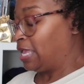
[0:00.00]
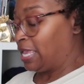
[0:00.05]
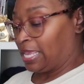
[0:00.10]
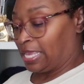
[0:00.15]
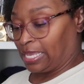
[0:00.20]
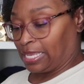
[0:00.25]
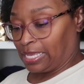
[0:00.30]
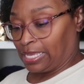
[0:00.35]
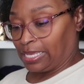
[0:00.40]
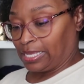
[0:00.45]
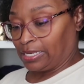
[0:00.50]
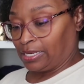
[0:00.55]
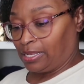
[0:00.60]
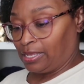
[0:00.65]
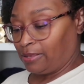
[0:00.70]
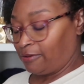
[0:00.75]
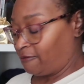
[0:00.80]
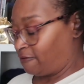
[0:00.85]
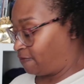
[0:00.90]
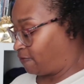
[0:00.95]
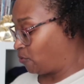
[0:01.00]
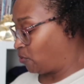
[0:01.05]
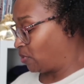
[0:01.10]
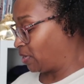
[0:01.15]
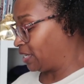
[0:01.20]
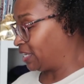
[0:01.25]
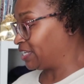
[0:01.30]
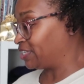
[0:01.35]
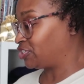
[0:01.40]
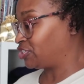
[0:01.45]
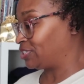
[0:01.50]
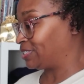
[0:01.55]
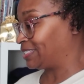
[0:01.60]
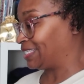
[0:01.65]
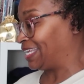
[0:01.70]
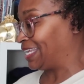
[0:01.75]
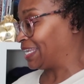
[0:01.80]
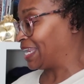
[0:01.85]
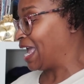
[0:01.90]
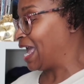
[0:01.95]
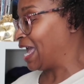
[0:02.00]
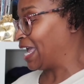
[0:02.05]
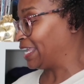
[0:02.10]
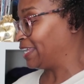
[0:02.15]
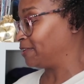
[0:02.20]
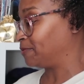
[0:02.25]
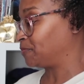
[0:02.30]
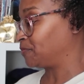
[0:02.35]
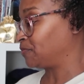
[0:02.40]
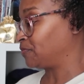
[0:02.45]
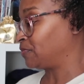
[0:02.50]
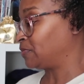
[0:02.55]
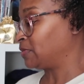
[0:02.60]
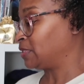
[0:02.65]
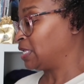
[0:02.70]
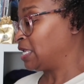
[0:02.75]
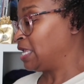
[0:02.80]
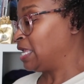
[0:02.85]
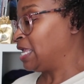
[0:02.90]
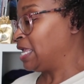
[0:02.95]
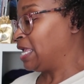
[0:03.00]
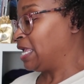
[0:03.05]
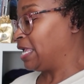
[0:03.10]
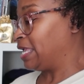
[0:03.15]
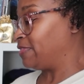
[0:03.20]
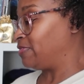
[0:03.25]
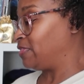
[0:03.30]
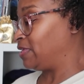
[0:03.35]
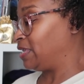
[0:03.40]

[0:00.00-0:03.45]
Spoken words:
and 4 inches in height. And